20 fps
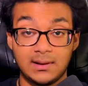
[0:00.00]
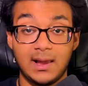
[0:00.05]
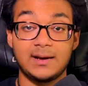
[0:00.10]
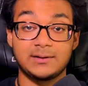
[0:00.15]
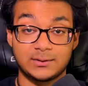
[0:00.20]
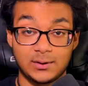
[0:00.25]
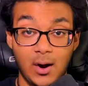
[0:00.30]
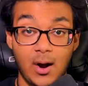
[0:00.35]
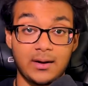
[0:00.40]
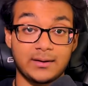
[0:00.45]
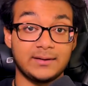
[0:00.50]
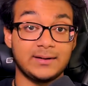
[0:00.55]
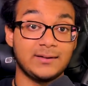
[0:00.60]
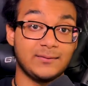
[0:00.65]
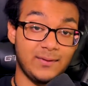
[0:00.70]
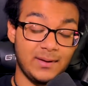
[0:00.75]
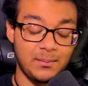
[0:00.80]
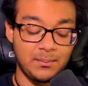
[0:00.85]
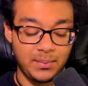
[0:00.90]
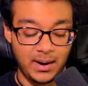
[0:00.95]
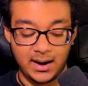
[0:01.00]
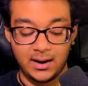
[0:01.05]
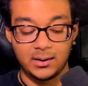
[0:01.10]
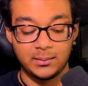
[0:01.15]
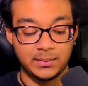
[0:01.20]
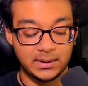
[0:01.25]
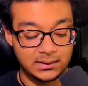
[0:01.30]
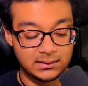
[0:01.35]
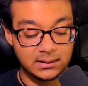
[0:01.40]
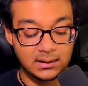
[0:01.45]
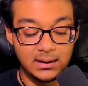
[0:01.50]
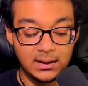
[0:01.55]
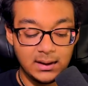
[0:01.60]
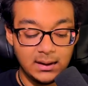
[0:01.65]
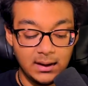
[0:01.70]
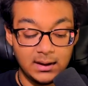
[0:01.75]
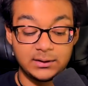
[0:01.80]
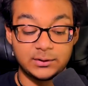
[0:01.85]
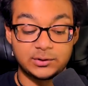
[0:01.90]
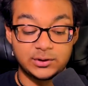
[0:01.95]
cognitive impairment,
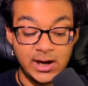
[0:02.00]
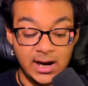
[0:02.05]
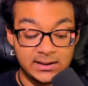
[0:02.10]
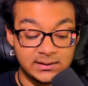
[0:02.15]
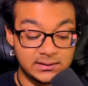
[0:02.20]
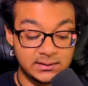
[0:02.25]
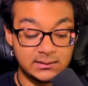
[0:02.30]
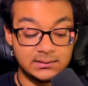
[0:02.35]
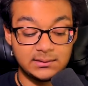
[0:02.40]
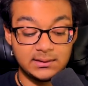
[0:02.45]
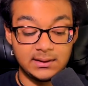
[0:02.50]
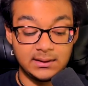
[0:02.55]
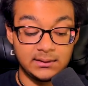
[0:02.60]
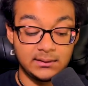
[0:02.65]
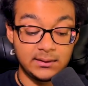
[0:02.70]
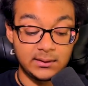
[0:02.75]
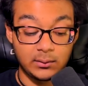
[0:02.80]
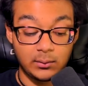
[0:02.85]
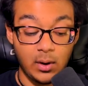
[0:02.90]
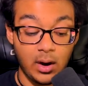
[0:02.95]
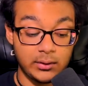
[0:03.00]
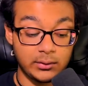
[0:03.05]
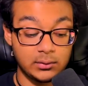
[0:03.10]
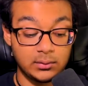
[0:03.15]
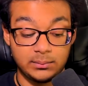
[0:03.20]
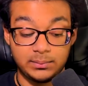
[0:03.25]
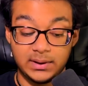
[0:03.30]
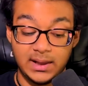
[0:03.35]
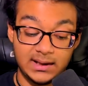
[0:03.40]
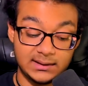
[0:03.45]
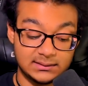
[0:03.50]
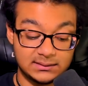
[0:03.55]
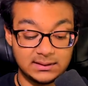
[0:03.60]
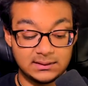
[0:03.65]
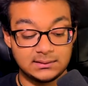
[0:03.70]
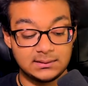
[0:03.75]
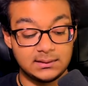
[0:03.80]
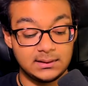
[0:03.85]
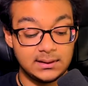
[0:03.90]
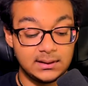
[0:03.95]
changes in neuronal
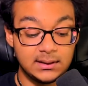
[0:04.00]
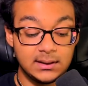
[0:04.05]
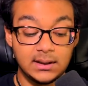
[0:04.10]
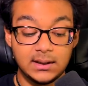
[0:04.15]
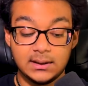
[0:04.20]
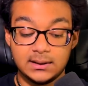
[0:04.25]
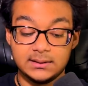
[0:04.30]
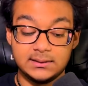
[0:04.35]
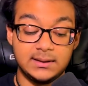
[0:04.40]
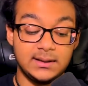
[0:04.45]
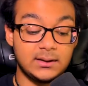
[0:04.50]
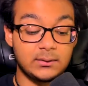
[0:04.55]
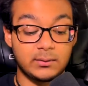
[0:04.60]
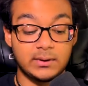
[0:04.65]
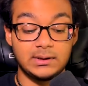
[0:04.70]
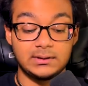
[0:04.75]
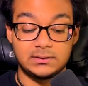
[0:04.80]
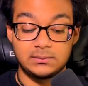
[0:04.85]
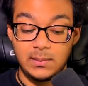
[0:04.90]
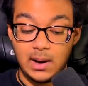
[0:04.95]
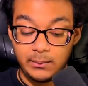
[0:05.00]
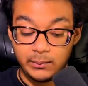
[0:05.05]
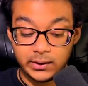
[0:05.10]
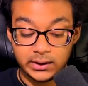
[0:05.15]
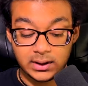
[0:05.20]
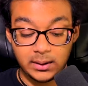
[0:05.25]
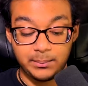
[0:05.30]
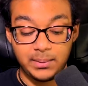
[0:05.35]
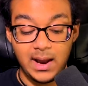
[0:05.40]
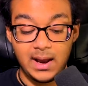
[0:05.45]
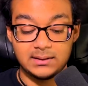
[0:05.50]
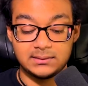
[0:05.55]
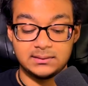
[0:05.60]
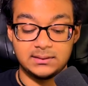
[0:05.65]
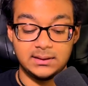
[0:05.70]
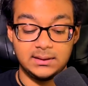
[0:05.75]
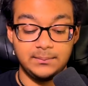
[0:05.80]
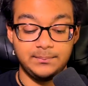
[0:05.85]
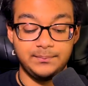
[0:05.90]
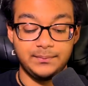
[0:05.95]
plasticity, decreased memory
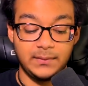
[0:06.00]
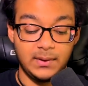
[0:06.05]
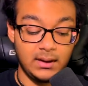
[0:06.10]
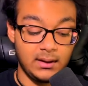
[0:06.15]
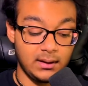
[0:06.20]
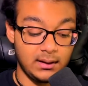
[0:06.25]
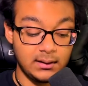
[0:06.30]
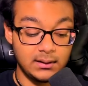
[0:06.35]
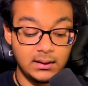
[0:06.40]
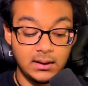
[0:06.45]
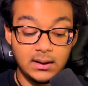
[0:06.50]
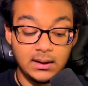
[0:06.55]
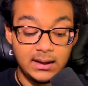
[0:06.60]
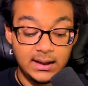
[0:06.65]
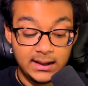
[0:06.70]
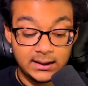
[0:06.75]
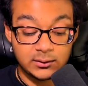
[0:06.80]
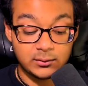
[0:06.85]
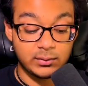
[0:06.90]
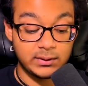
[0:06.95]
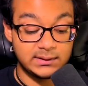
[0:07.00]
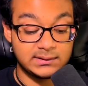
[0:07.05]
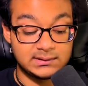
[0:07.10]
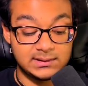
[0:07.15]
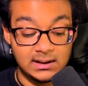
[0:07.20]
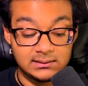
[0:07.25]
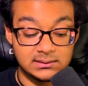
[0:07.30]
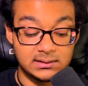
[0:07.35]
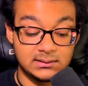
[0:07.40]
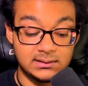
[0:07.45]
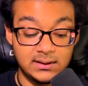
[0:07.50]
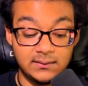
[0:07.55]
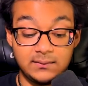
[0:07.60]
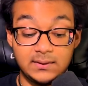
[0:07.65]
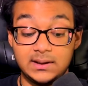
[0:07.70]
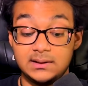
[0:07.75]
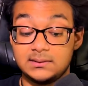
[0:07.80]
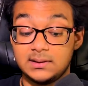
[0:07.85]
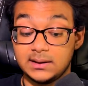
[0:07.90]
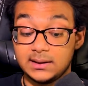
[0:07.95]
capacity, increased
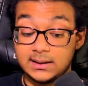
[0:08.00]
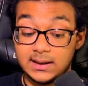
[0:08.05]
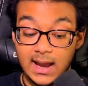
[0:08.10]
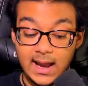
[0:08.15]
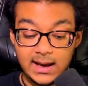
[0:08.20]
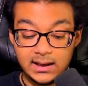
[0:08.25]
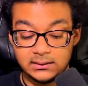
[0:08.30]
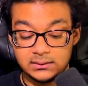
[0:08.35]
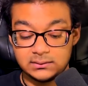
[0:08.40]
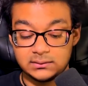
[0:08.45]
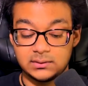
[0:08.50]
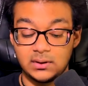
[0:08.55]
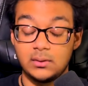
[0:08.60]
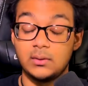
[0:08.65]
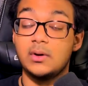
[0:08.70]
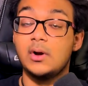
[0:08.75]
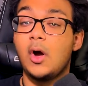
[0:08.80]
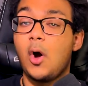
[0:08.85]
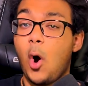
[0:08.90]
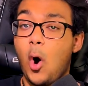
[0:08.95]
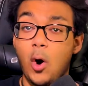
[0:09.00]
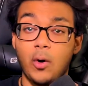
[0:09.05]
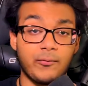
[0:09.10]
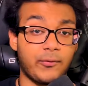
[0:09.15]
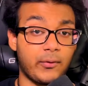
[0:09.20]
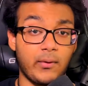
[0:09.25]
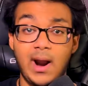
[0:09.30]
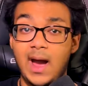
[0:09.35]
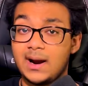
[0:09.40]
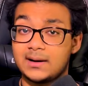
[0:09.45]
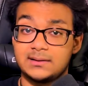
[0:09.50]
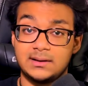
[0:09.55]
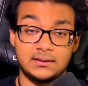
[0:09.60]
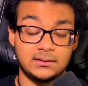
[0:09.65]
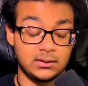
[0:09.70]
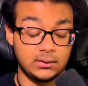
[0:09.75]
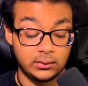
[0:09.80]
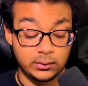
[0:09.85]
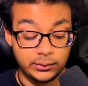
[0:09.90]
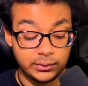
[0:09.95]
sensitivity to gains, so overacting
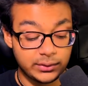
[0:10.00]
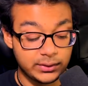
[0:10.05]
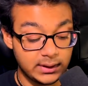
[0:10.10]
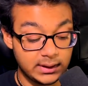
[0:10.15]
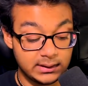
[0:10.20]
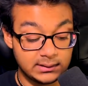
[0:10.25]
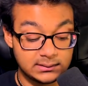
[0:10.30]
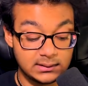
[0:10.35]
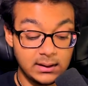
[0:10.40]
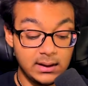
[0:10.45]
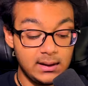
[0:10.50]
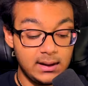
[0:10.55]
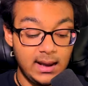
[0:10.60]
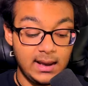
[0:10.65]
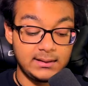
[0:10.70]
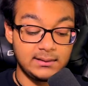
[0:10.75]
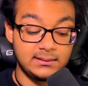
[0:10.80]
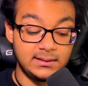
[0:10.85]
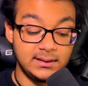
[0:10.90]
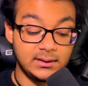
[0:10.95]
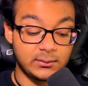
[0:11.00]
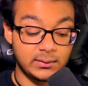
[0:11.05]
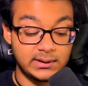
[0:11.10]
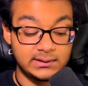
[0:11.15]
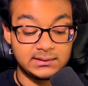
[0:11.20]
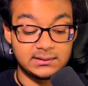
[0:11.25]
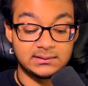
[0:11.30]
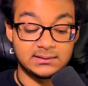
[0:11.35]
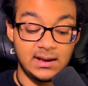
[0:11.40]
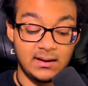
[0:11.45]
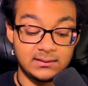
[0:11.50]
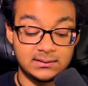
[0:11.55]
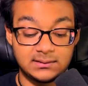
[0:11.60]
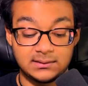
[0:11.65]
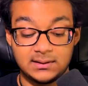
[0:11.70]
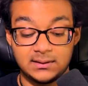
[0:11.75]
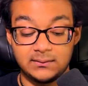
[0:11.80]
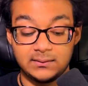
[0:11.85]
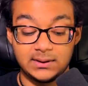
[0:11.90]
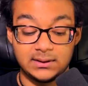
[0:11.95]
to good things, and decreases
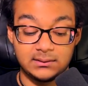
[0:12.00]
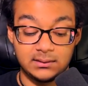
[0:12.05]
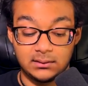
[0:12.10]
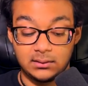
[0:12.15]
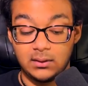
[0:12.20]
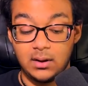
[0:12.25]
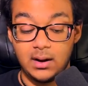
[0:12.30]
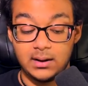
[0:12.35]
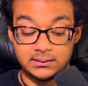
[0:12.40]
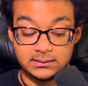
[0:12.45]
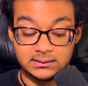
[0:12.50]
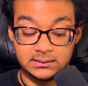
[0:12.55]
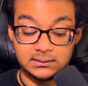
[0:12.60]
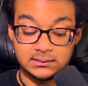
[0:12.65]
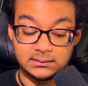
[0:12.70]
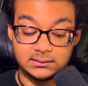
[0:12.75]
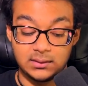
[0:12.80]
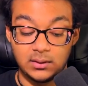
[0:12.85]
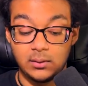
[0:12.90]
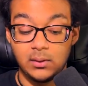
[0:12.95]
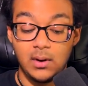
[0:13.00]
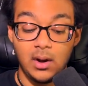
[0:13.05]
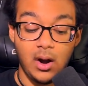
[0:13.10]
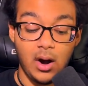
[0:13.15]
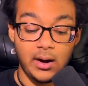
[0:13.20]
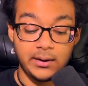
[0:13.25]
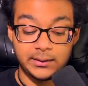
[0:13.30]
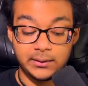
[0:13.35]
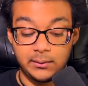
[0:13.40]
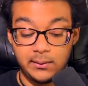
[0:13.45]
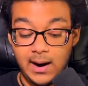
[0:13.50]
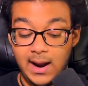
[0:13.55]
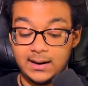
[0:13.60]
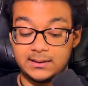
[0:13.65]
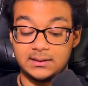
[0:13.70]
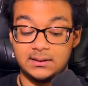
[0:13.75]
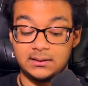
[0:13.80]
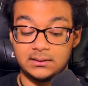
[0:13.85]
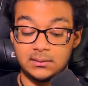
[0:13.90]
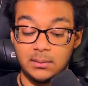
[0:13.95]
sensitivity to losses, so
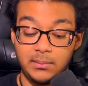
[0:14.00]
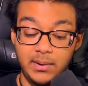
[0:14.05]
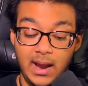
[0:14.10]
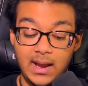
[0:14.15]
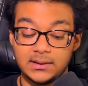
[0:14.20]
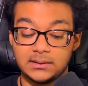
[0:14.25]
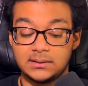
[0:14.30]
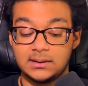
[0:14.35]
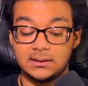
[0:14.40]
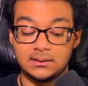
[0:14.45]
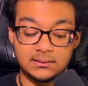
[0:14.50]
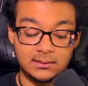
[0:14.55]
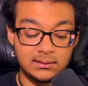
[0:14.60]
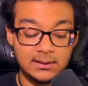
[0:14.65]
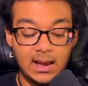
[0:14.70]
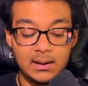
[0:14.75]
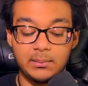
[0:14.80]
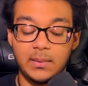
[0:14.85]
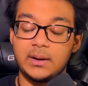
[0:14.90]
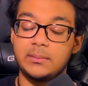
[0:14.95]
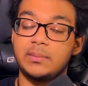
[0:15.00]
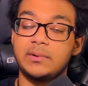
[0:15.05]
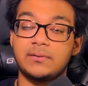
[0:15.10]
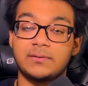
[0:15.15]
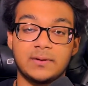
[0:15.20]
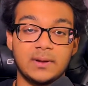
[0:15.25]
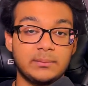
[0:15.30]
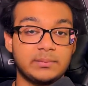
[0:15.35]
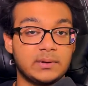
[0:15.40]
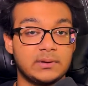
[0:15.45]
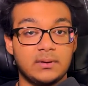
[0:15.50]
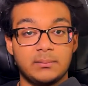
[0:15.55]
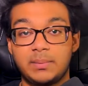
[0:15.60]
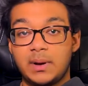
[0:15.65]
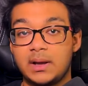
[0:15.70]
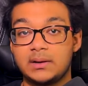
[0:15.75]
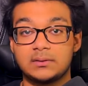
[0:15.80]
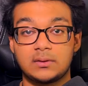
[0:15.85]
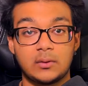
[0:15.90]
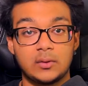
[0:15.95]
underacting to bad things. And that might be flipped, it
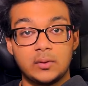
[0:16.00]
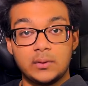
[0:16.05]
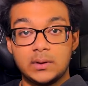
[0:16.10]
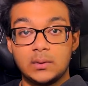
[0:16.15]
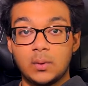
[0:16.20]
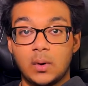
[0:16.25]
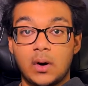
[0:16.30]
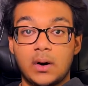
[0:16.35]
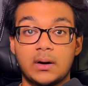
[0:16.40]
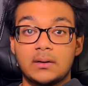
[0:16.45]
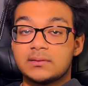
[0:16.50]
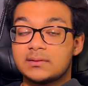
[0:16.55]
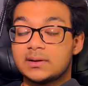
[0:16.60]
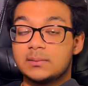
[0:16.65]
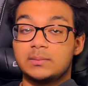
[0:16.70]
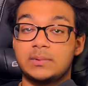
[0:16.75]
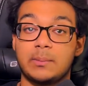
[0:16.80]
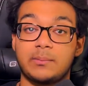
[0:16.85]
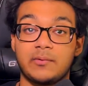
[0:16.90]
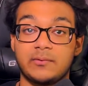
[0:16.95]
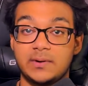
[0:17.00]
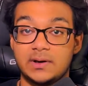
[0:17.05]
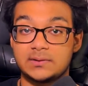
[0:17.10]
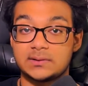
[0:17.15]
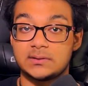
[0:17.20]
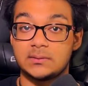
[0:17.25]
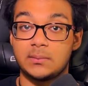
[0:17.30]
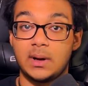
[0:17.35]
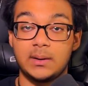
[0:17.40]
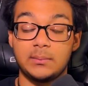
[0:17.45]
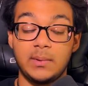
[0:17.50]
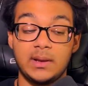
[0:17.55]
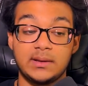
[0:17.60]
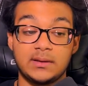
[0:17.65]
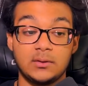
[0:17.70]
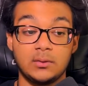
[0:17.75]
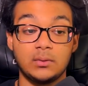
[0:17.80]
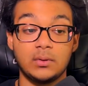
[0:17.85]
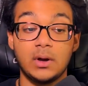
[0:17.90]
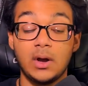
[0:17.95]
depends on who you are. Sleep deprivation might make
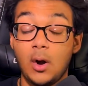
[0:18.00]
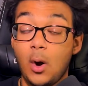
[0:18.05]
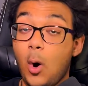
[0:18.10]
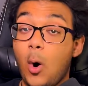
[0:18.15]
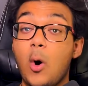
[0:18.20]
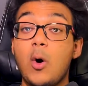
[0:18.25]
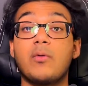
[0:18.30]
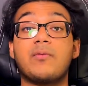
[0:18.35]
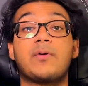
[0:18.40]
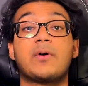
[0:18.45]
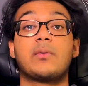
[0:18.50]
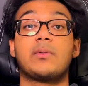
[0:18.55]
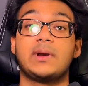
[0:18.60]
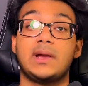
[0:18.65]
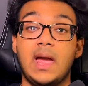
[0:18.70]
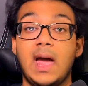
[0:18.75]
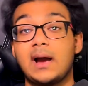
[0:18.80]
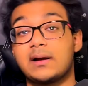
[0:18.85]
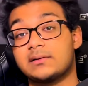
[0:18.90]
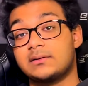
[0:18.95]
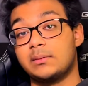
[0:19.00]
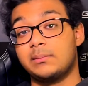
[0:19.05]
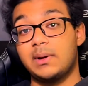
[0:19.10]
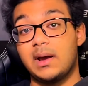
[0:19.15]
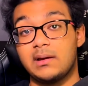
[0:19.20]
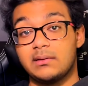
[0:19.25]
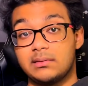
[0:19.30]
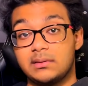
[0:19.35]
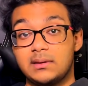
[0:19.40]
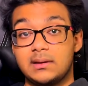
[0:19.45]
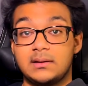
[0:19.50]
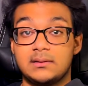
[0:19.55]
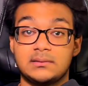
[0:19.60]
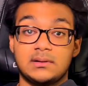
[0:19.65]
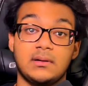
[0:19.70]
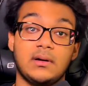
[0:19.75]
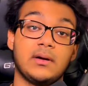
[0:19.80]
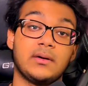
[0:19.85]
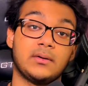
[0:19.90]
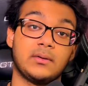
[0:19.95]
you overreact to bad things
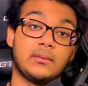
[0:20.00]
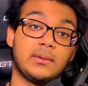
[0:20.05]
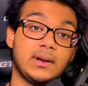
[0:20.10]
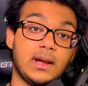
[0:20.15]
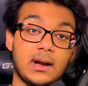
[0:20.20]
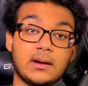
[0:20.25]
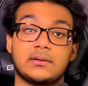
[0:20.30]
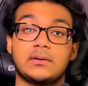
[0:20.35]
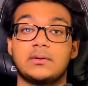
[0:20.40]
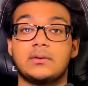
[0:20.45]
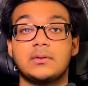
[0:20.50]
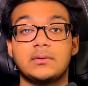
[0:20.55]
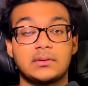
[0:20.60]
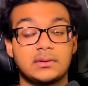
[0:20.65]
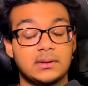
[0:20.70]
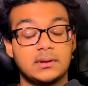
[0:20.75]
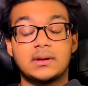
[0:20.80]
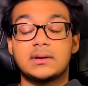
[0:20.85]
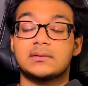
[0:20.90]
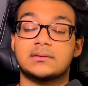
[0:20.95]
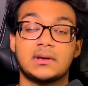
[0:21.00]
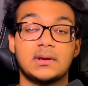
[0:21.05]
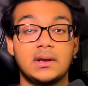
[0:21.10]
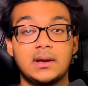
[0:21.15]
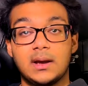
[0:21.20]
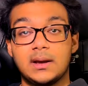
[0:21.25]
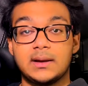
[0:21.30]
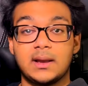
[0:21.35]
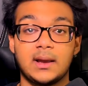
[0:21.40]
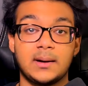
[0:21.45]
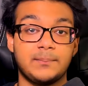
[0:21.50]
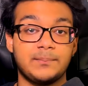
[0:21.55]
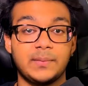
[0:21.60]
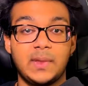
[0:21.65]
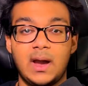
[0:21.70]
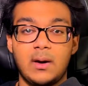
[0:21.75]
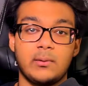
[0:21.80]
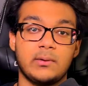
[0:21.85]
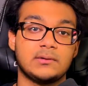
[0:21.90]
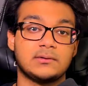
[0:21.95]
and underreact to good things. Again,
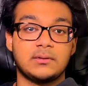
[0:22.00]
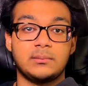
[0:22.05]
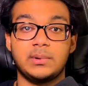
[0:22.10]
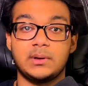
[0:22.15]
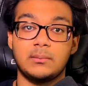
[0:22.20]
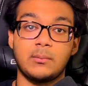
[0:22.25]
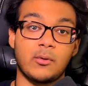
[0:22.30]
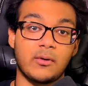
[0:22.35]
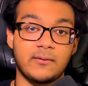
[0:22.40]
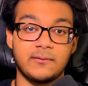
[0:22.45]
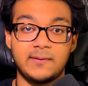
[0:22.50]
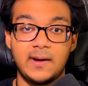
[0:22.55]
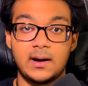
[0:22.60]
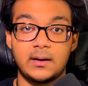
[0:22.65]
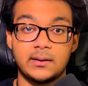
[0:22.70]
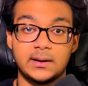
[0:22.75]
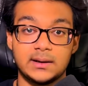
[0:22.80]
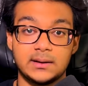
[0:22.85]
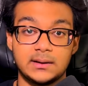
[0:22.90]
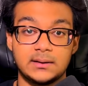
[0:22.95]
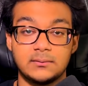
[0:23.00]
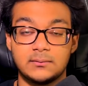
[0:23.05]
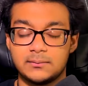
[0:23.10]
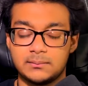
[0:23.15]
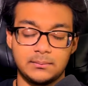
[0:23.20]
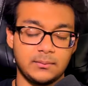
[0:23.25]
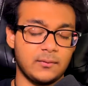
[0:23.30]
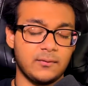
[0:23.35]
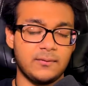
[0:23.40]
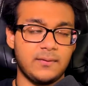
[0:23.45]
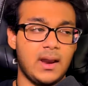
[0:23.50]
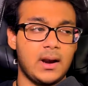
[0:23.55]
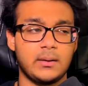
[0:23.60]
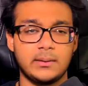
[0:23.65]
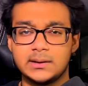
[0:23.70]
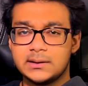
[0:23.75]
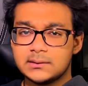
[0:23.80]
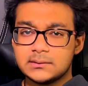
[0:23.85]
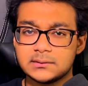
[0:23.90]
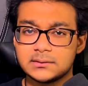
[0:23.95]
that one's a bit more
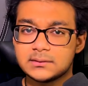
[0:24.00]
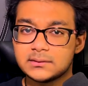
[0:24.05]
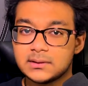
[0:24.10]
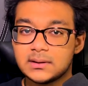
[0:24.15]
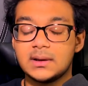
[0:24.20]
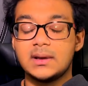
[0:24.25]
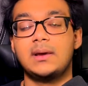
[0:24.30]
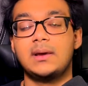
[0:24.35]
varianced.